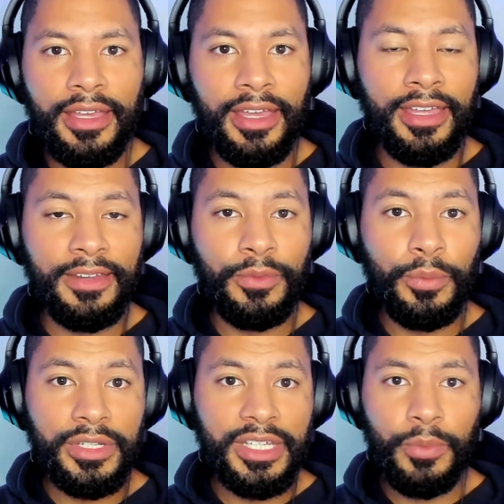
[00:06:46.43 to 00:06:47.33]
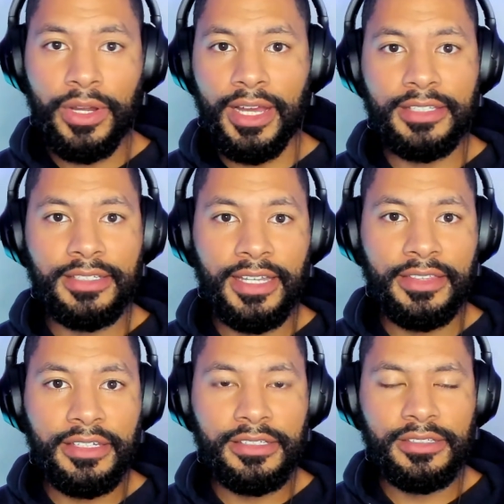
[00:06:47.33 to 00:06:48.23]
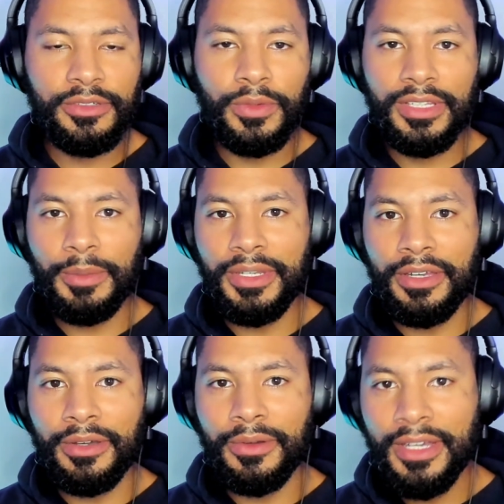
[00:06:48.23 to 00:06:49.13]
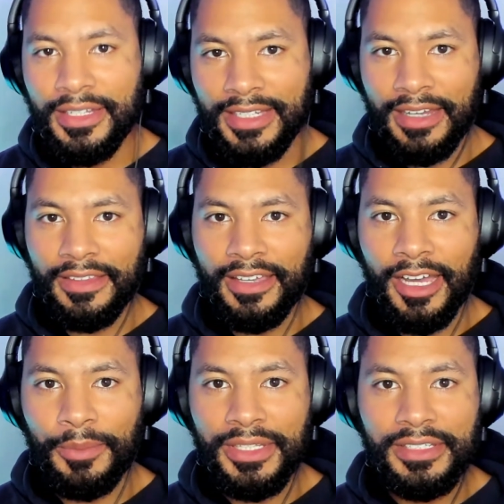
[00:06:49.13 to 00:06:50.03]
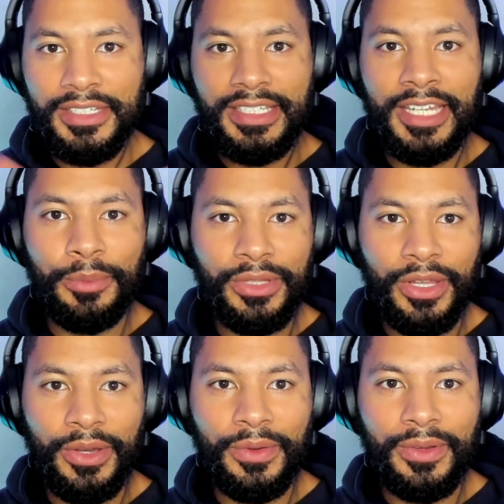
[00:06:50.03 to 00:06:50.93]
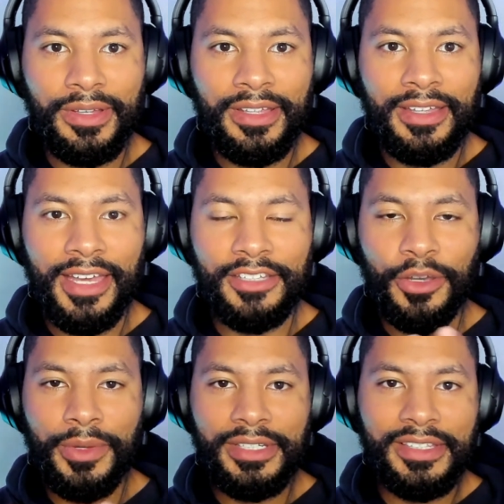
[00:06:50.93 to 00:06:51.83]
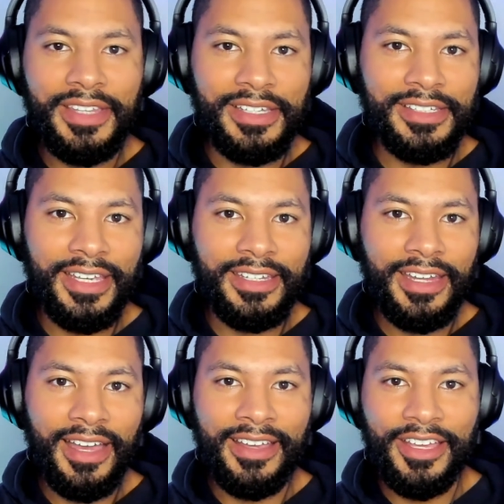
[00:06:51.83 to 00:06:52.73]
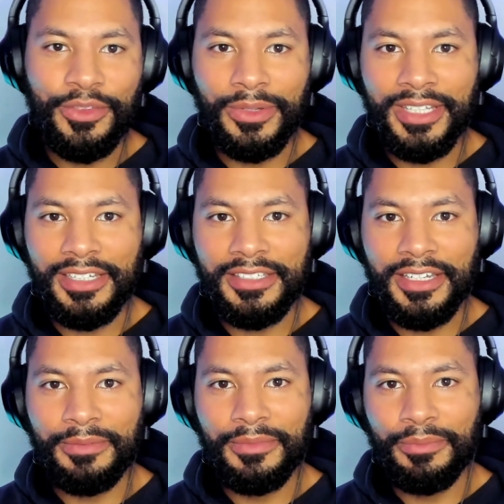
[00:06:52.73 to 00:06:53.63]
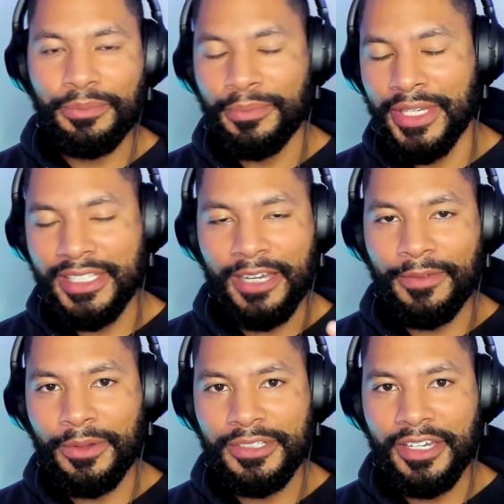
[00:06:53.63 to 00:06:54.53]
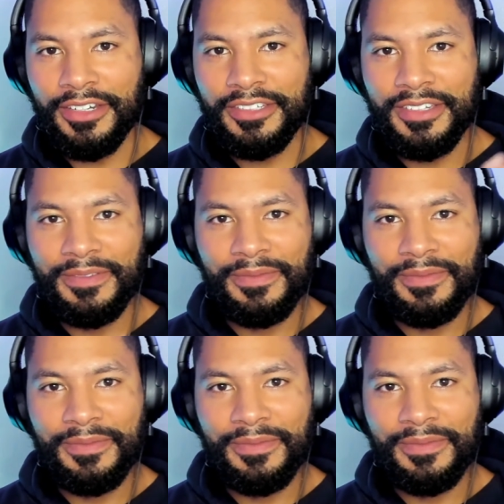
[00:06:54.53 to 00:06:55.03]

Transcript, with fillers: And if you want to see more content like this, go ahead and let me know down in the comments down below. As always, thanks again. I'll catch you all next time. Peace out, Focus Otters.